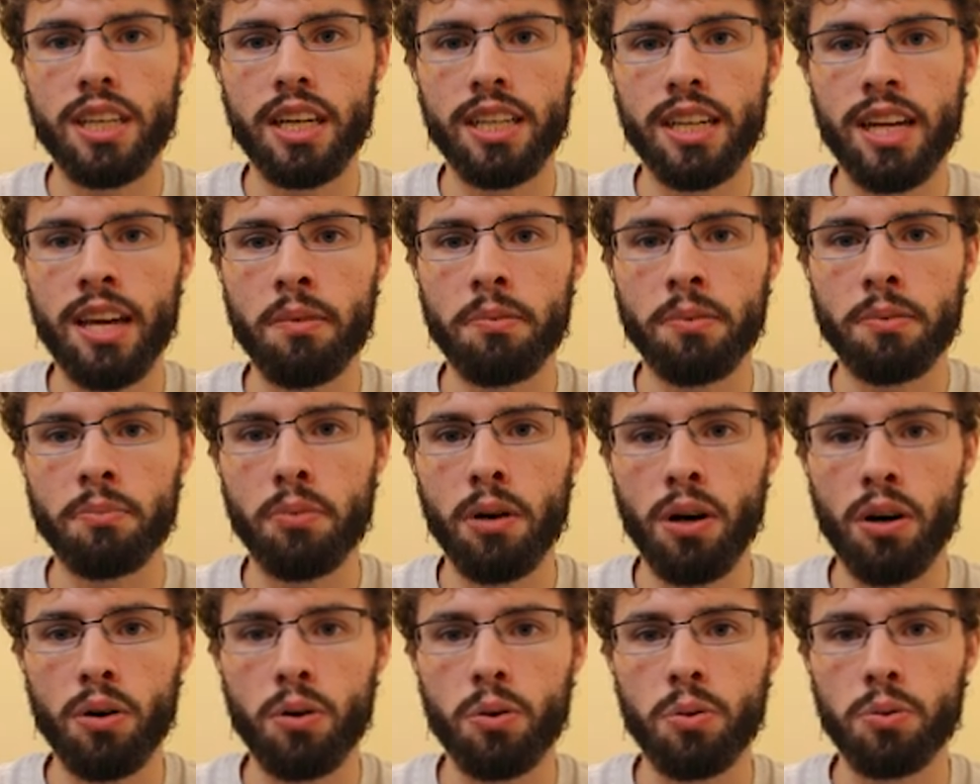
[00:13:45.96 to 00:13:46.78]
dynamic
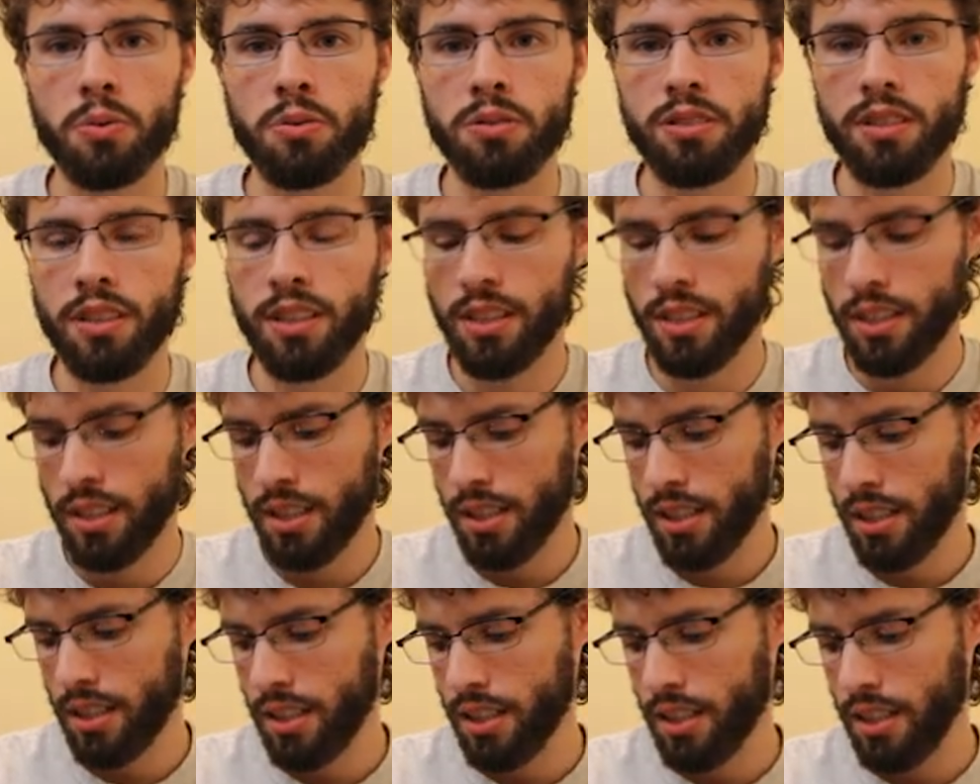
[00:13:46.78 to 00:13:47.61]
pose.
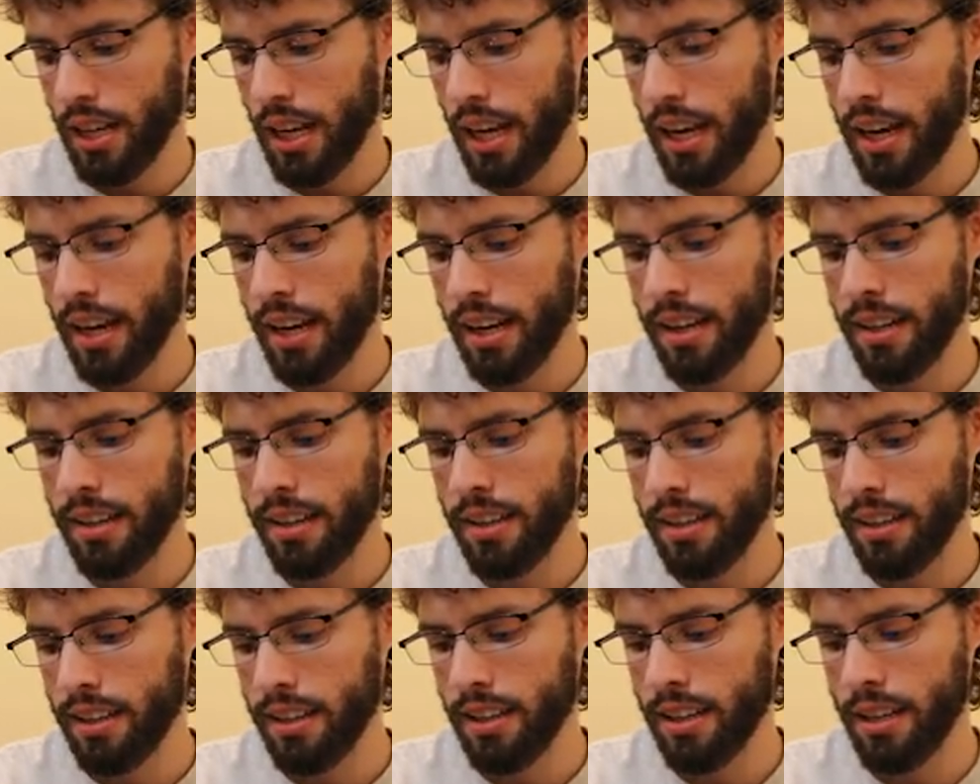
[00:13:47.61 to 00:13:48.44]

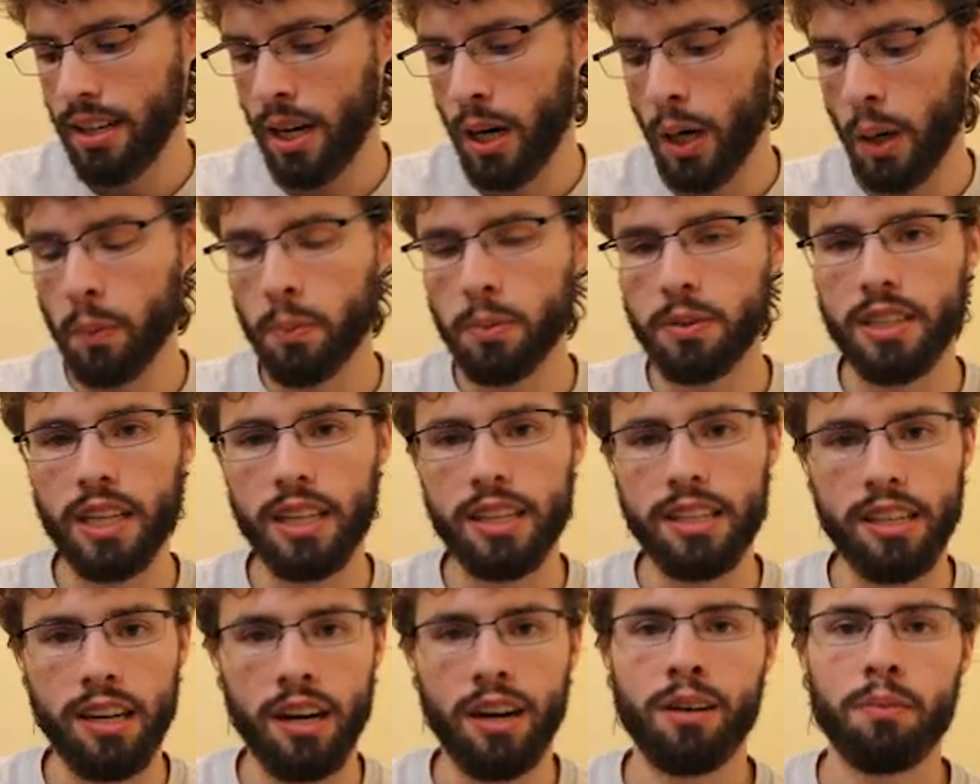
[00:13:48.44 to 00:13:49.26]
And it helps
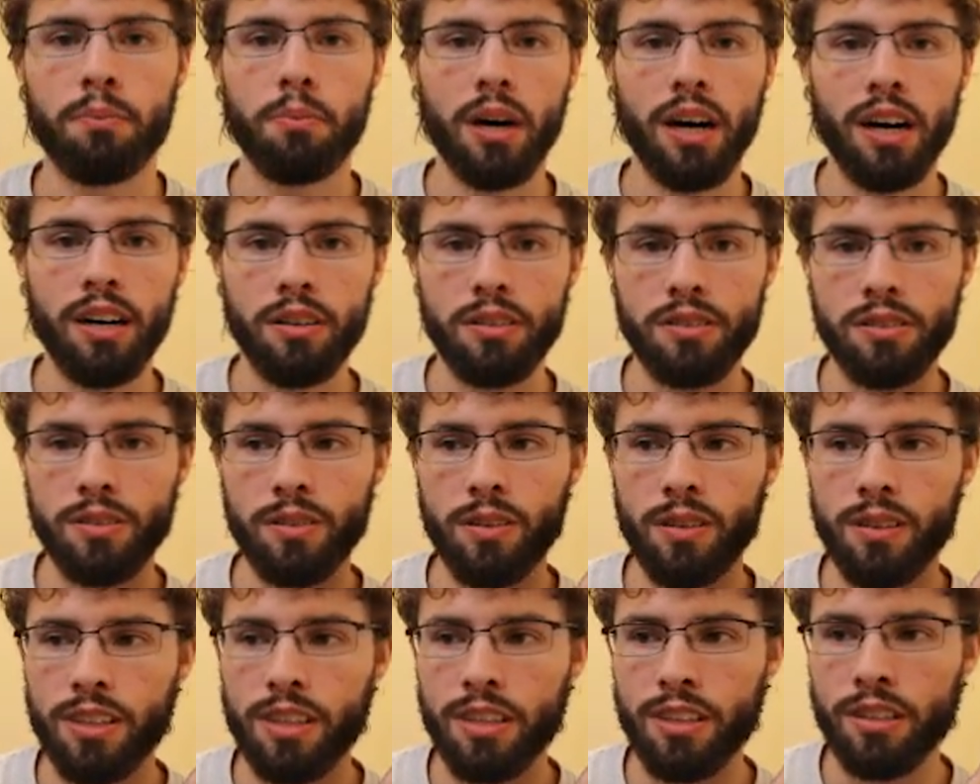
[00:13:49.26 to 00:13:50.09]
that the umpire is
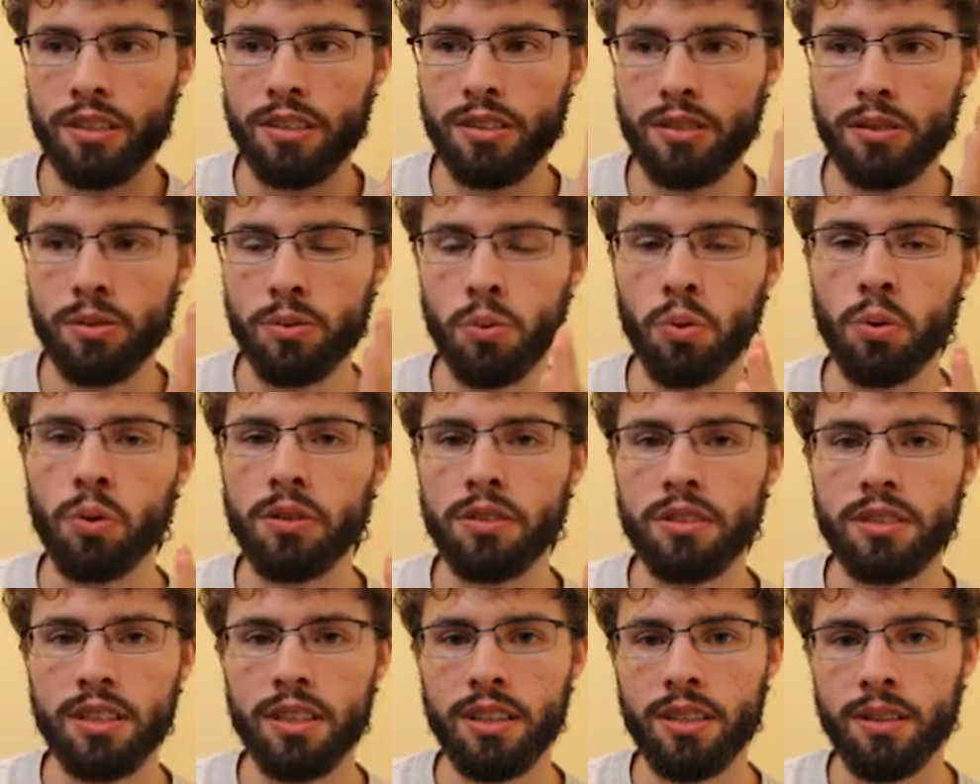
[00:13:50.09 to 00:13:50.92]
looking
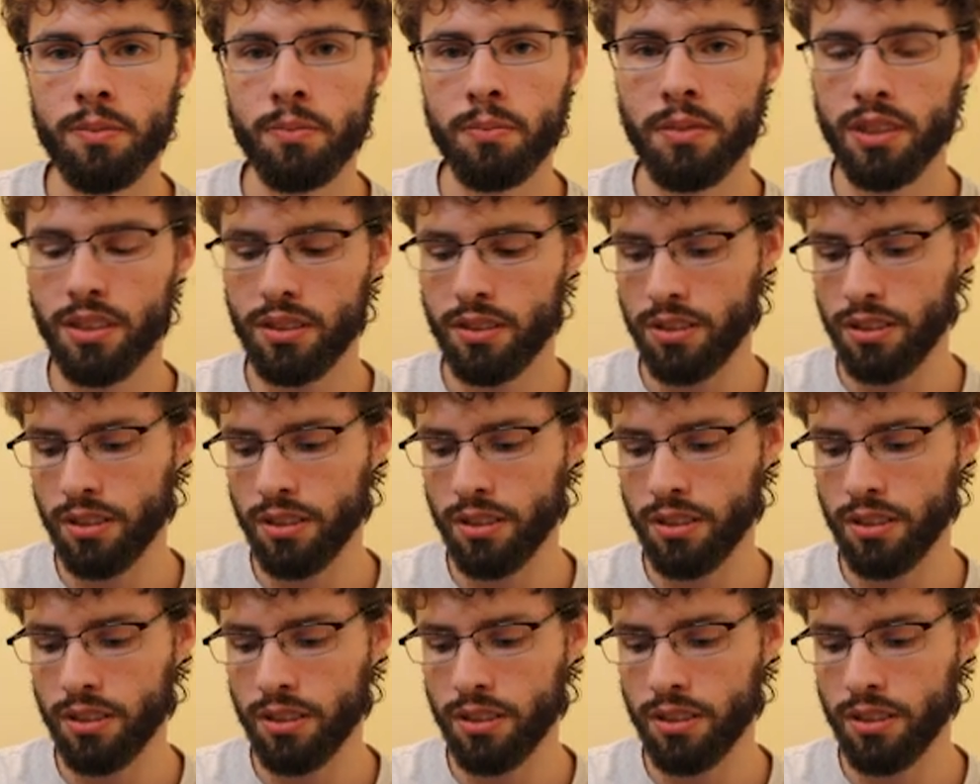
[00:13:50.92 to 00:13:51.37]
towards him